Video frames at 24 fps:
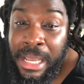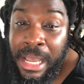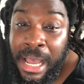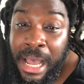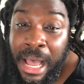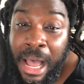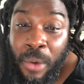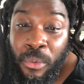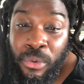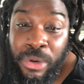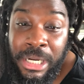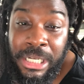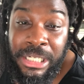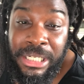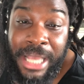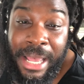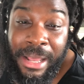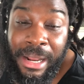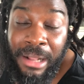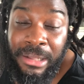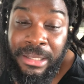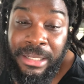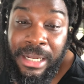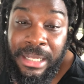I want to
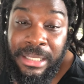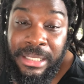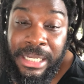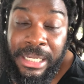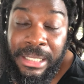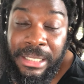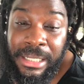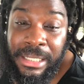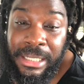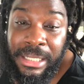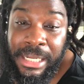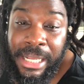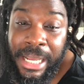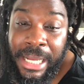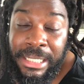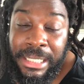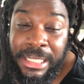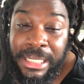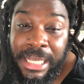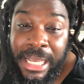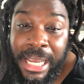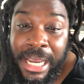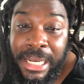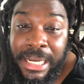shout out to the teachers and the
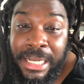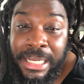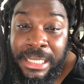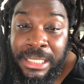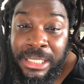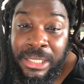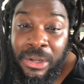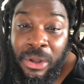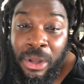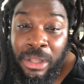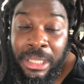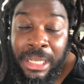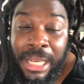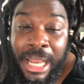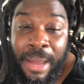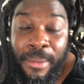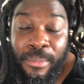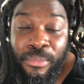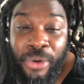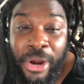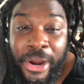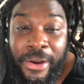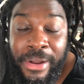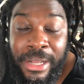educators and all the
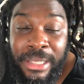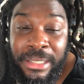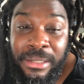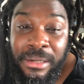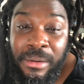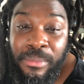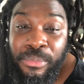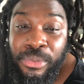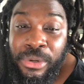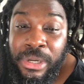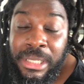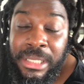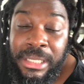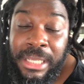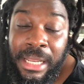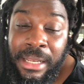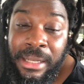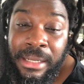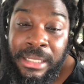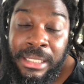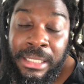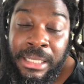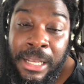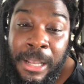librarians and the
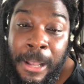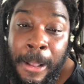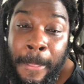booksellers,